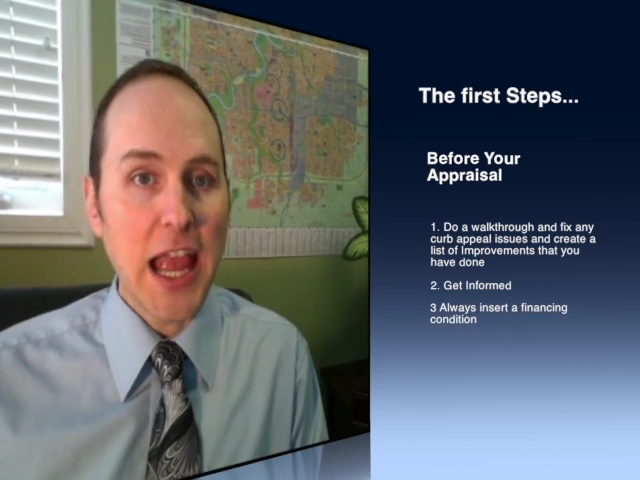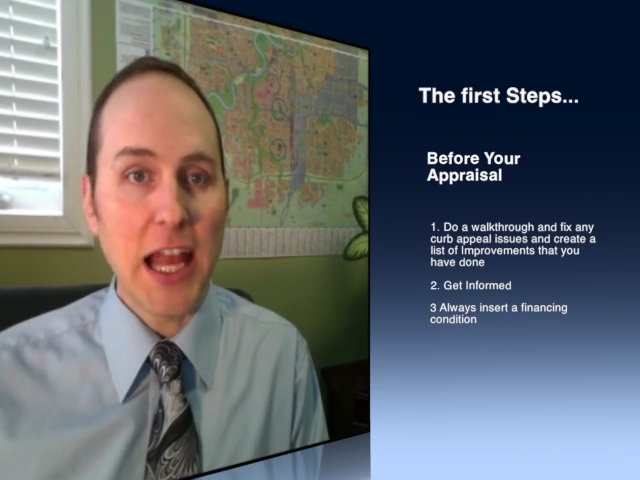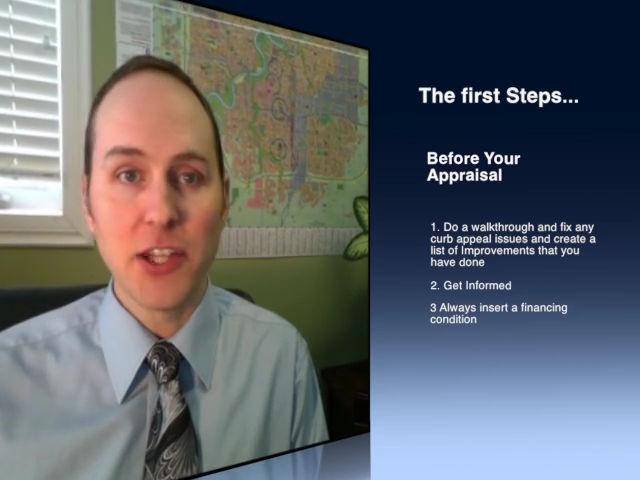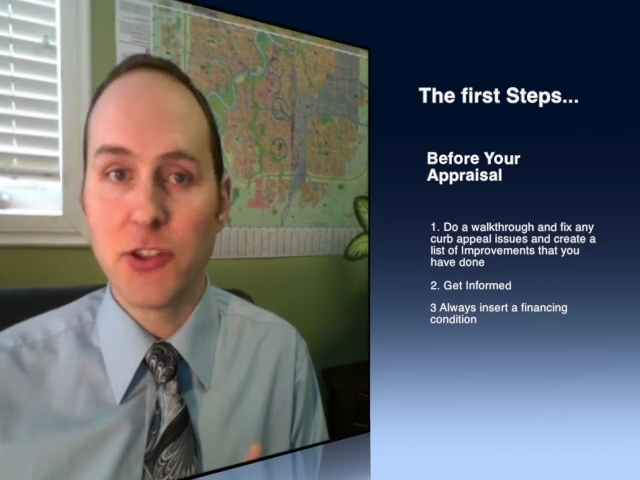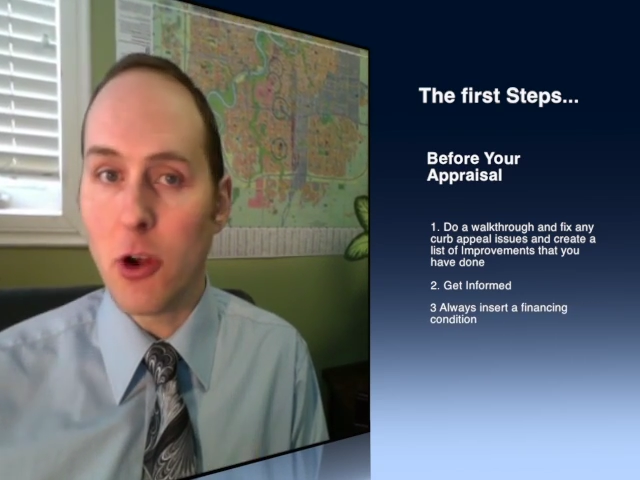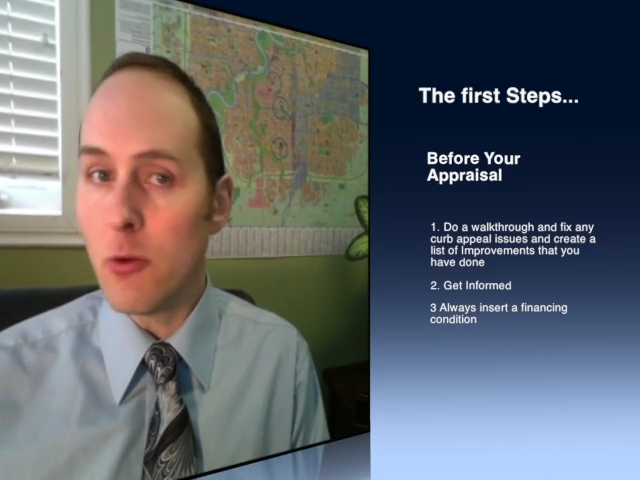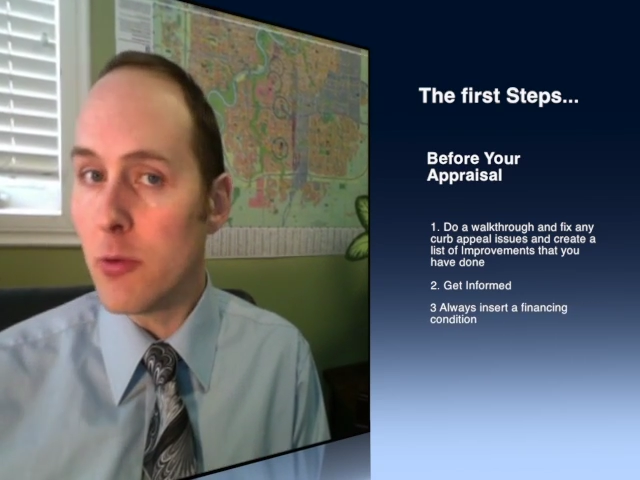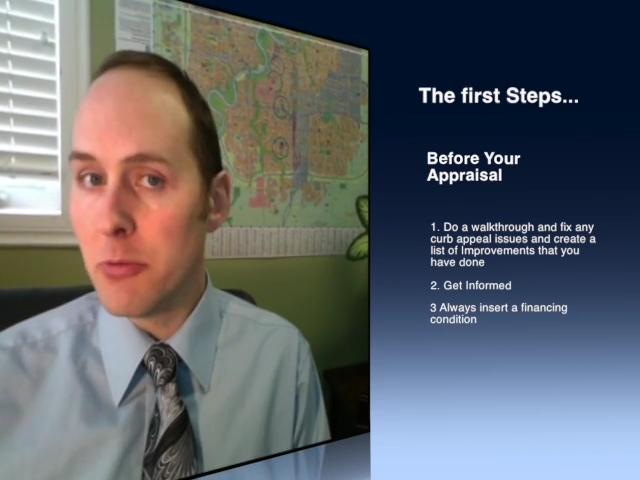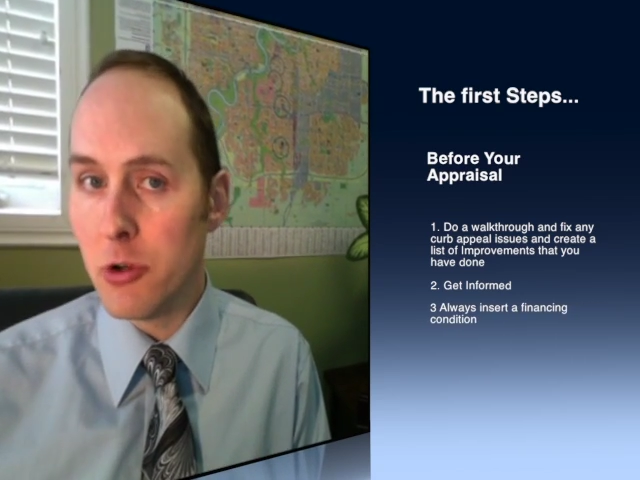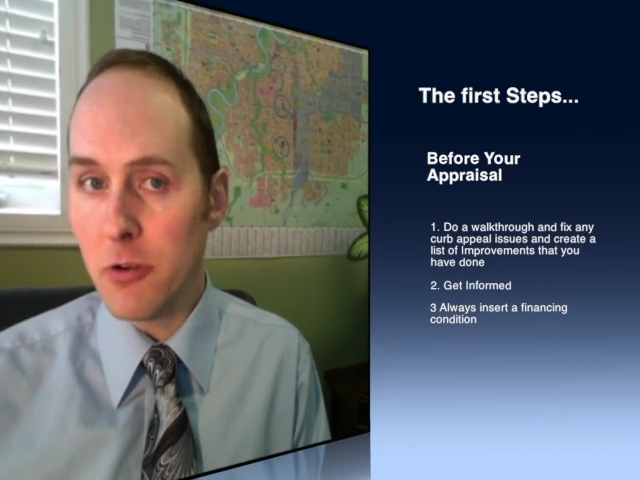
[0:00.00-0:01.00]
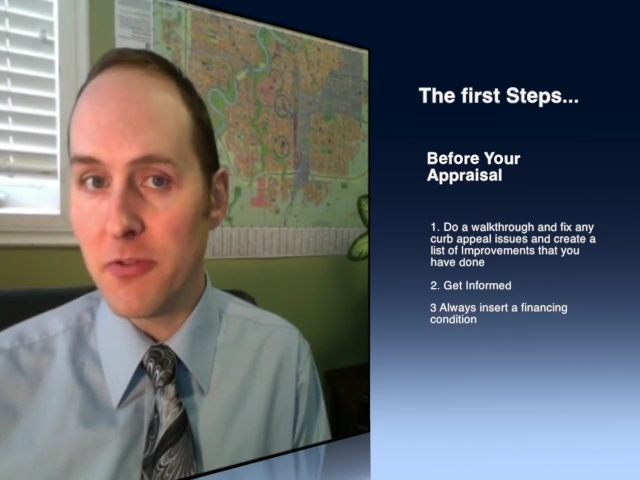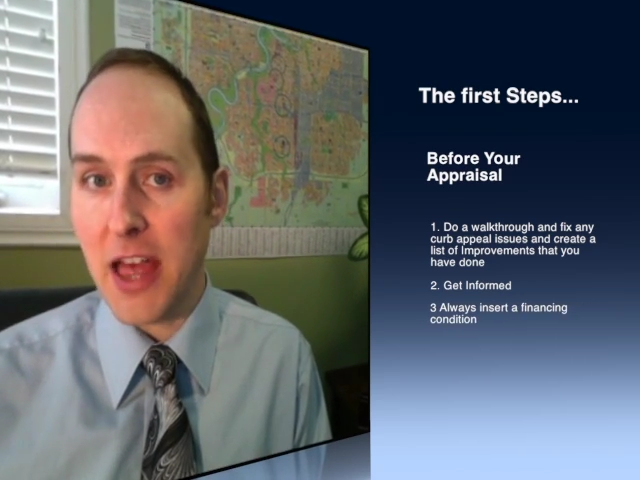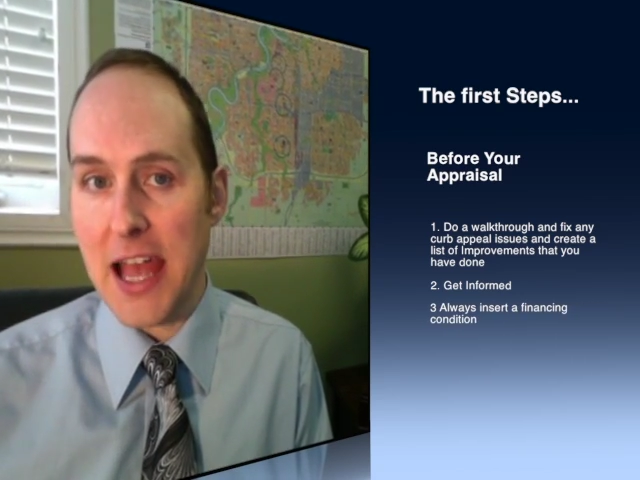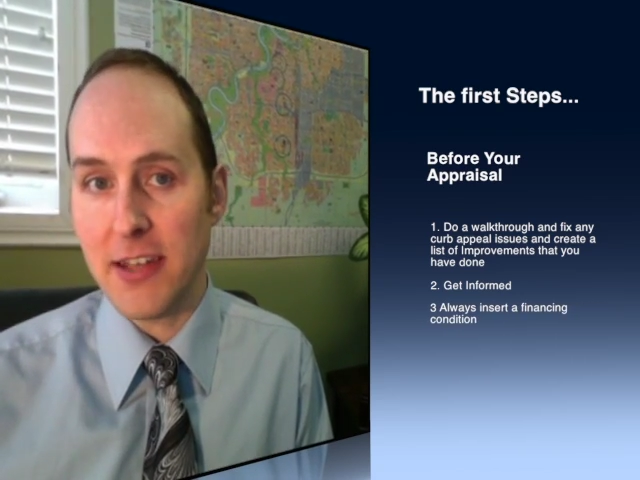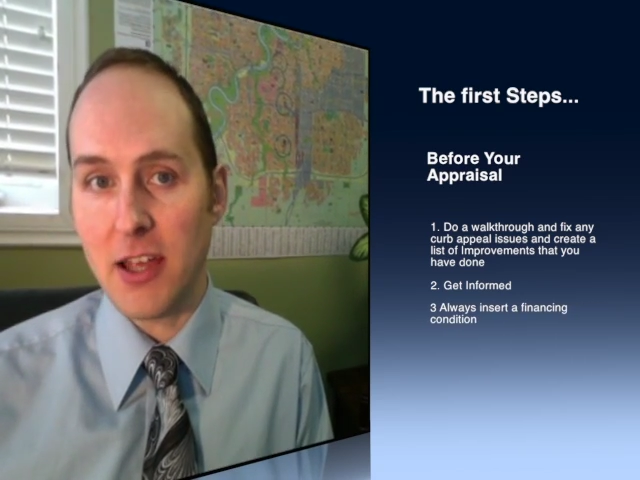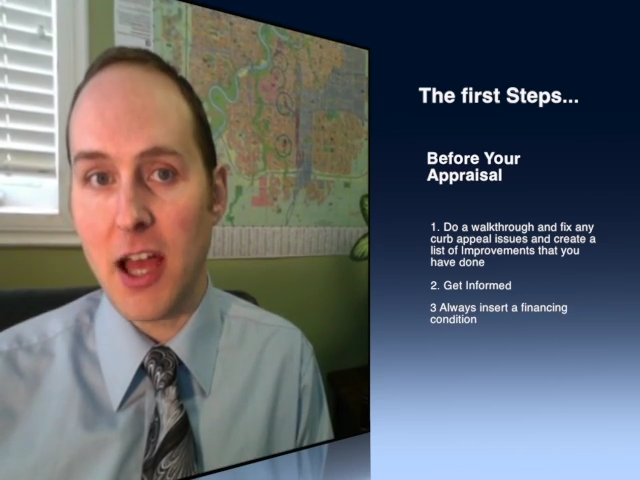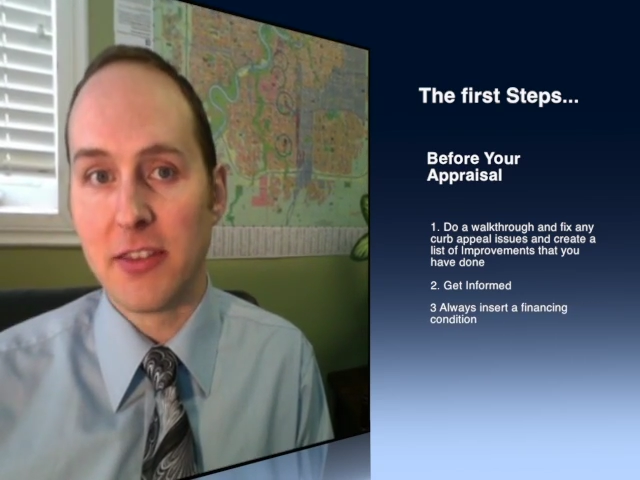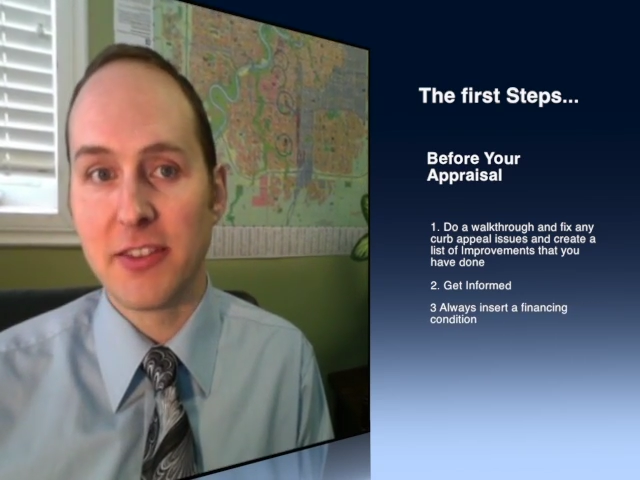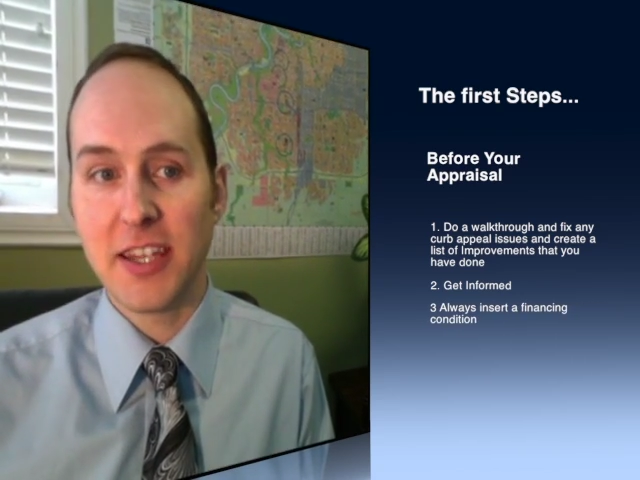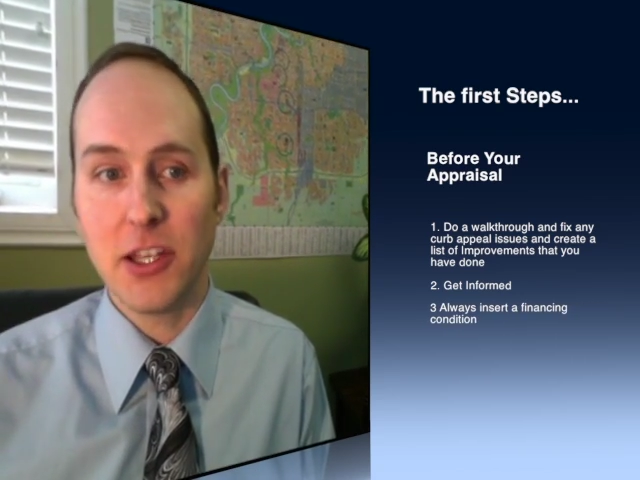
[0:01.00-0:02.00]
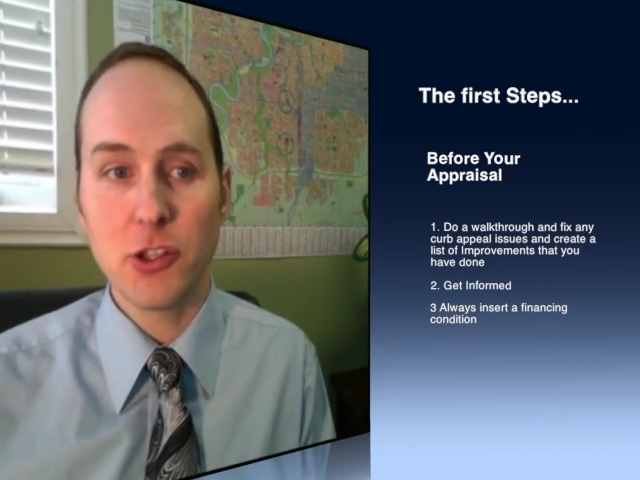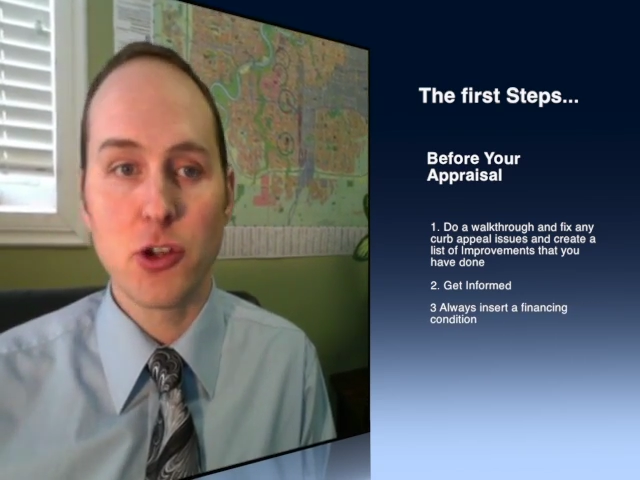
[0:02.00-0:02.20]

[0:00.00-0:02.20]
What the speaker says: and don't remove that until